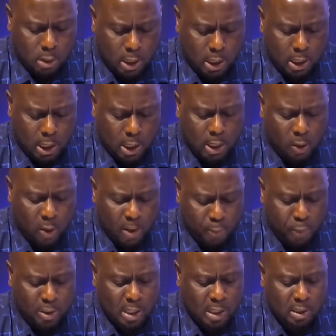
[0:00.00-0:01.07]
in a way
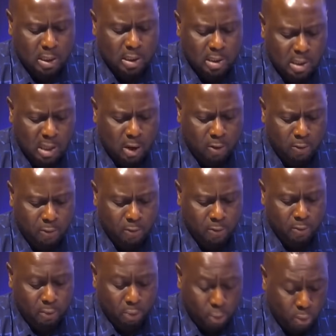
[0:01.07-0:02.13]
presents itself
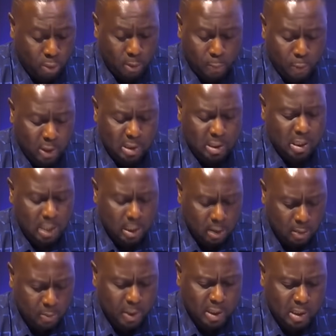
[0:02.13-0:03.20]
through the president and the
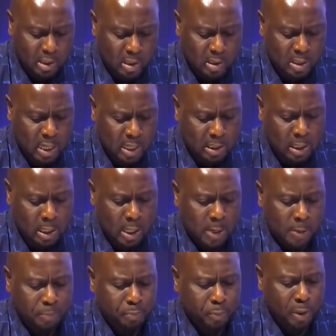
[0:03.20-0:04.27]
ministers that
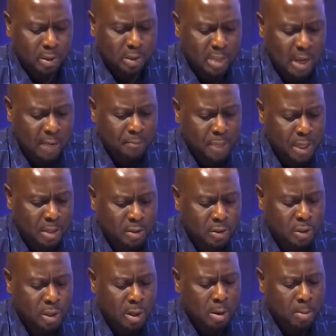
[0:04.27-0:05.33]

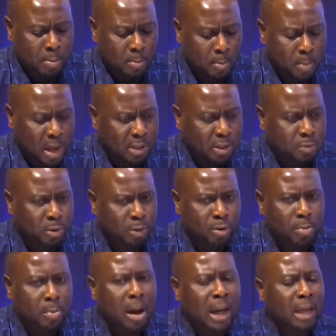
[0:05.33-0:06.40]
Zambians must be
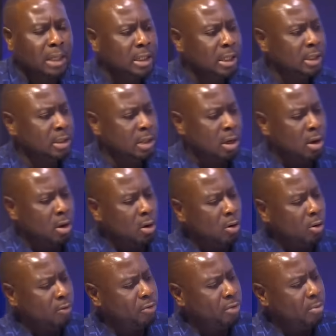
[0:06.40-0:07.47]
reminded
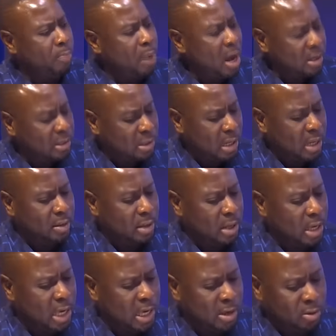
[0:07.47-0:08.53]
of the past and the
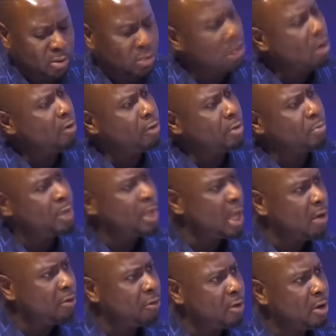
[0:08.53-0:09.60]
ills of the
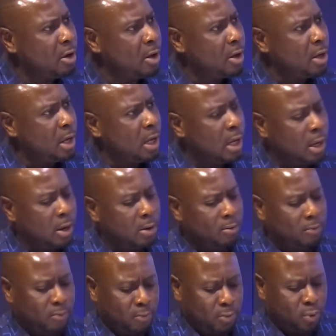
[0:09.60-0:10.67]
PF to